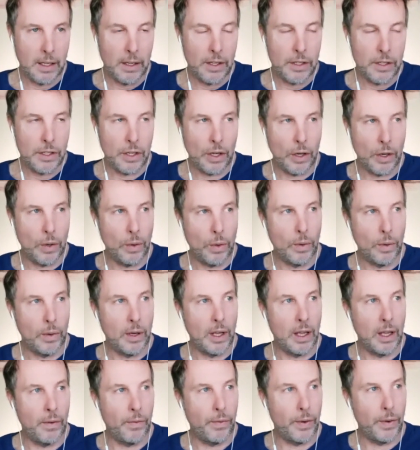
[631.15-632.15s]
So,
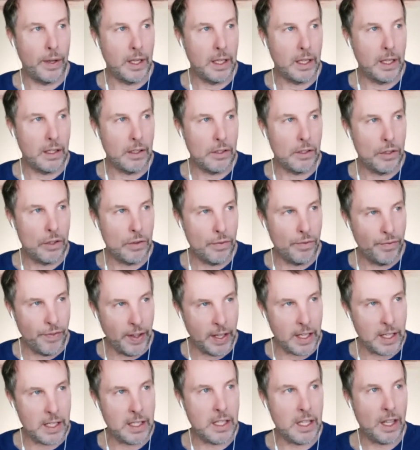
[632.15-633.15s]
if we
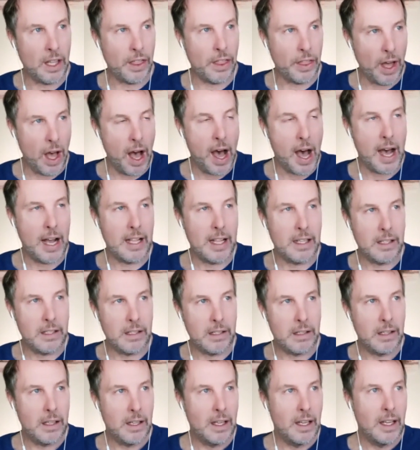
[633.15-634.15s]
fix the
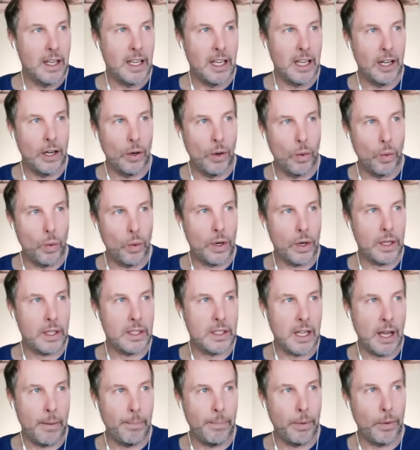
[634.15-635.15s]
thoughts, it'll work
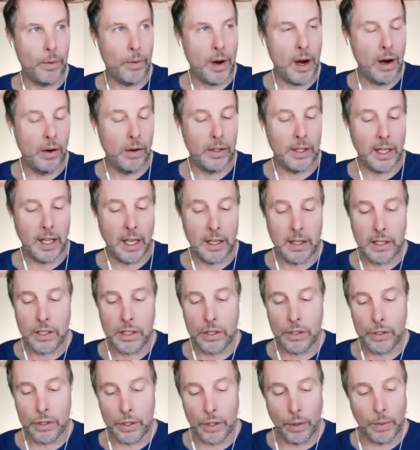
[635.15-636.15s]
temporarily. And this
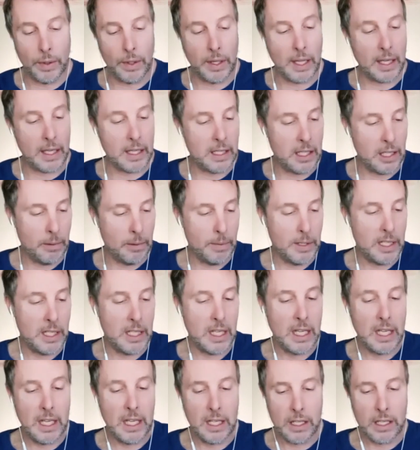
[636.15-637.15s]
is true with like
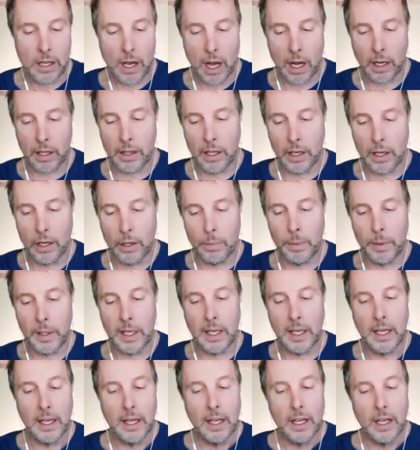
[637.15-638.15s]
CBT and talk
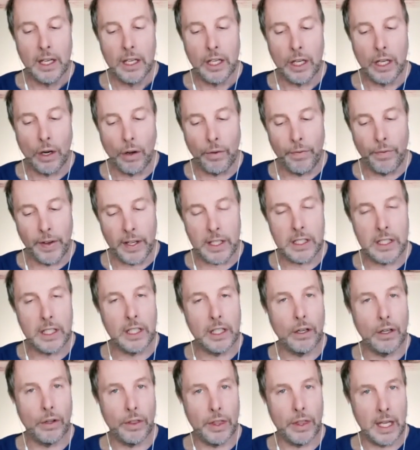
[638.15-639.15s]
therapy. You know,
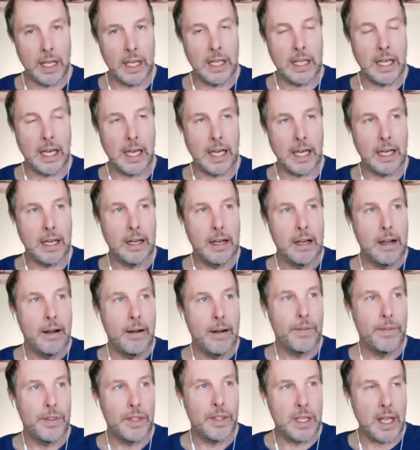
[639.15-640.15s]
fixing your thinking
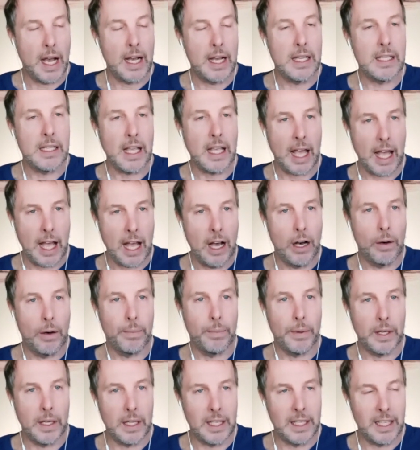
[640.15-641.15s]
does
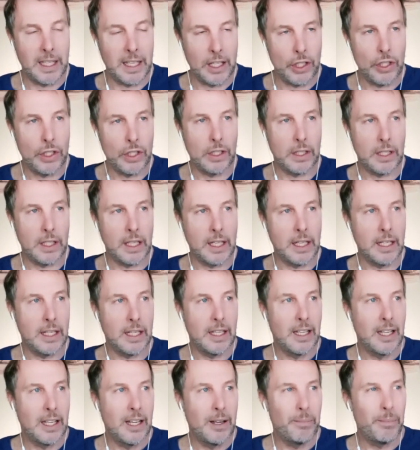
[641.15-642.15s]
help initially
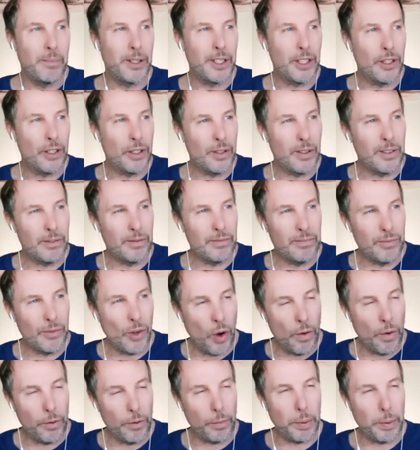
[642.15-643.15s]
but your
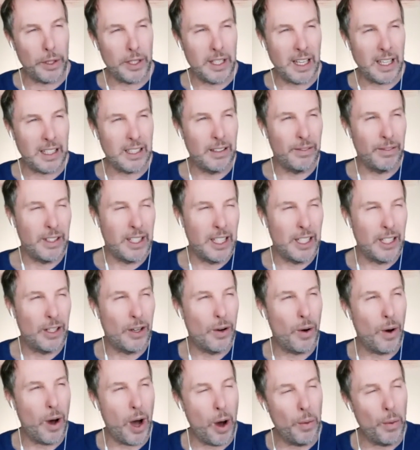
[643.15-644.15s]
overprotective ego
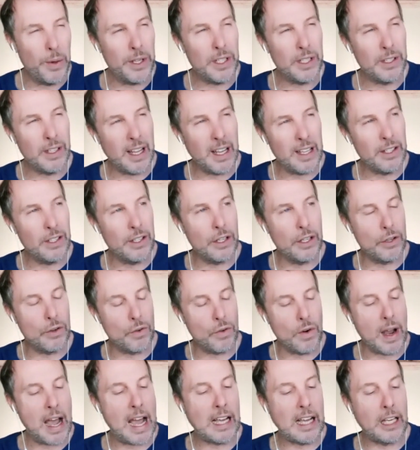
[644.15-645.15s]
always tends to
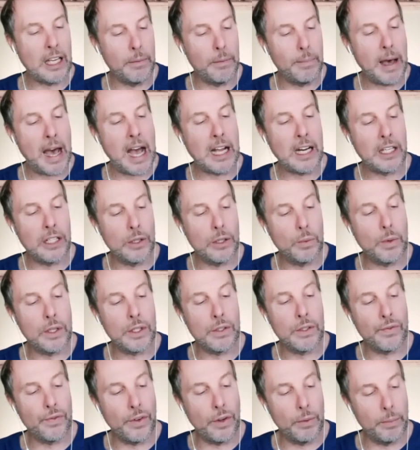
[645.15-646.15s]
drag you back to
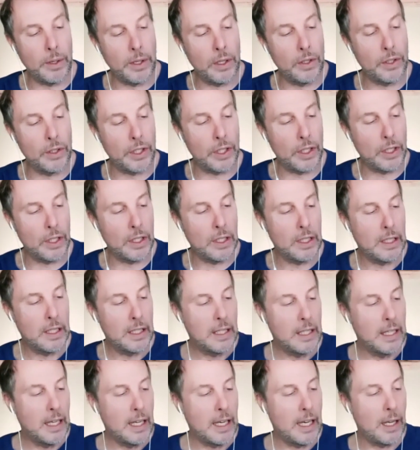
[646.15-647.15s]
what's familiar.
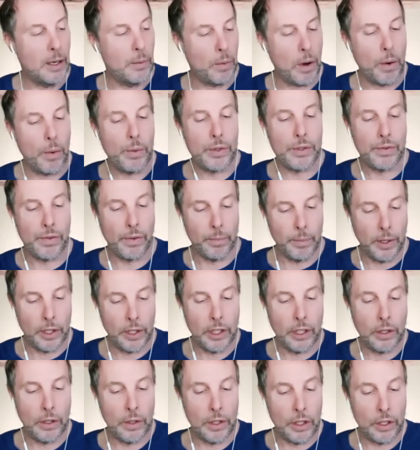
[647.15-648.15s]
And what was
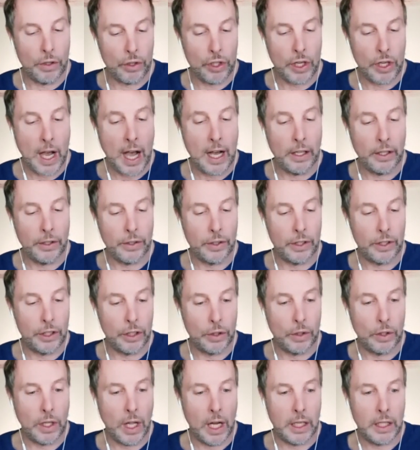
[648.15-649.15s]
familiar in your childhood,
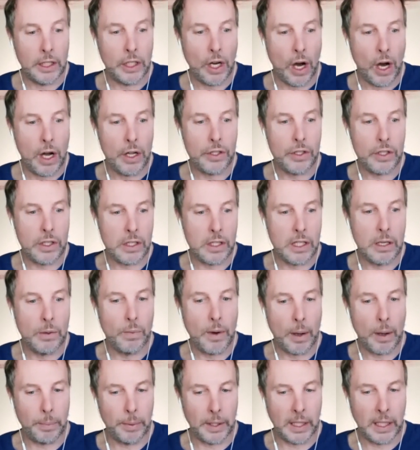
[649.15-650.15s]
you'll unconsciously
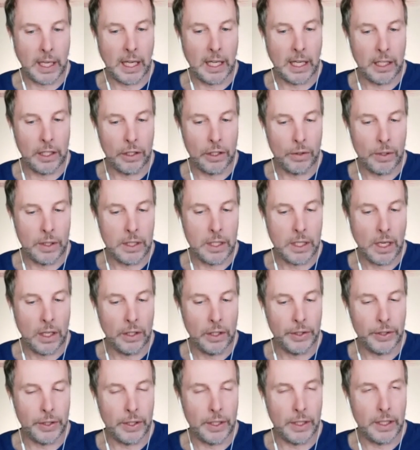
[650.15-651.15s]
replicate in your
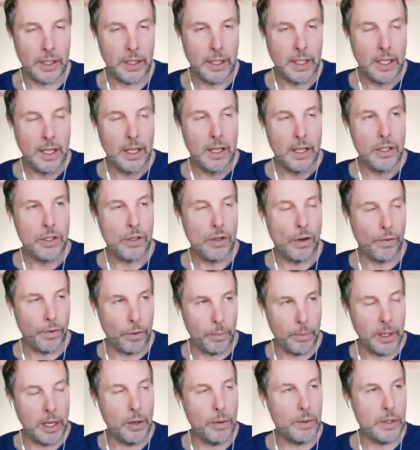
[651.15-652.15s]
adulthood. So for
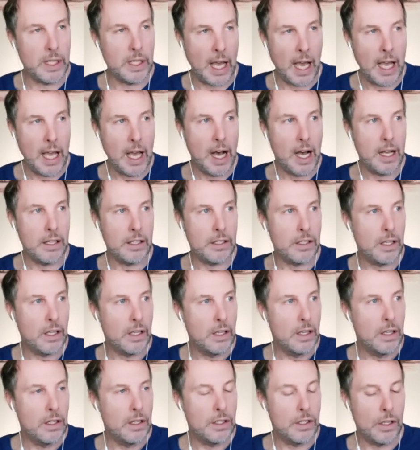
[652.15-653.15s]
me, it was chaos.
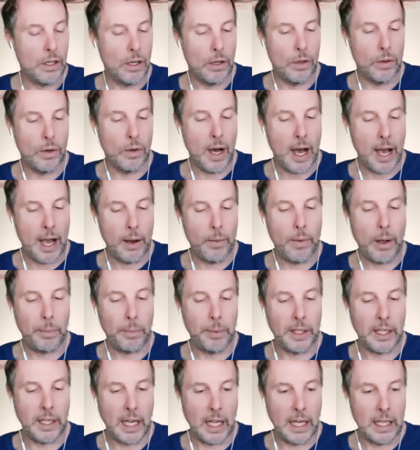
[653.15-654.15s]
So I
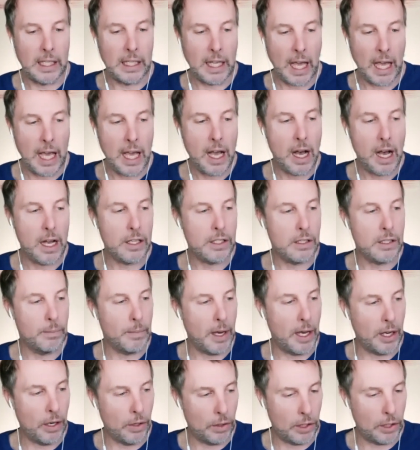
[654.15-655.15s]
replicated chaos in
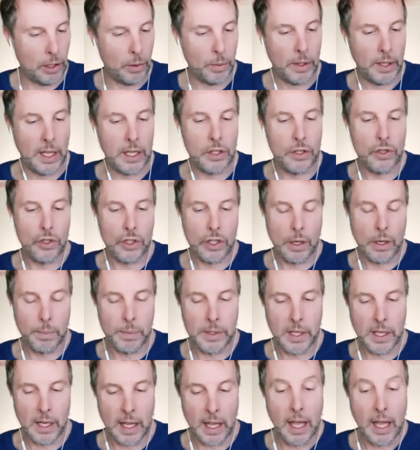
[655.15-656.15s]
my early
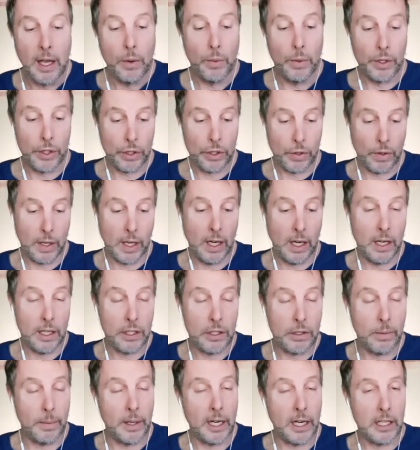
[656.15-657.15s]
relationships, and uh, which created a
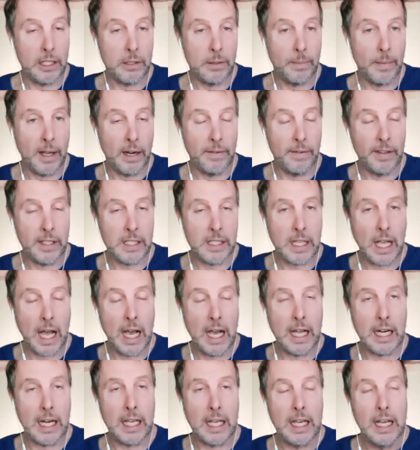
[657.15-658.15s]
tremendous amount of
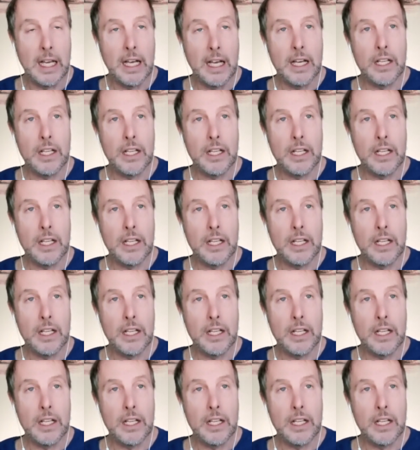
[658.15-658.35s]
anxiety.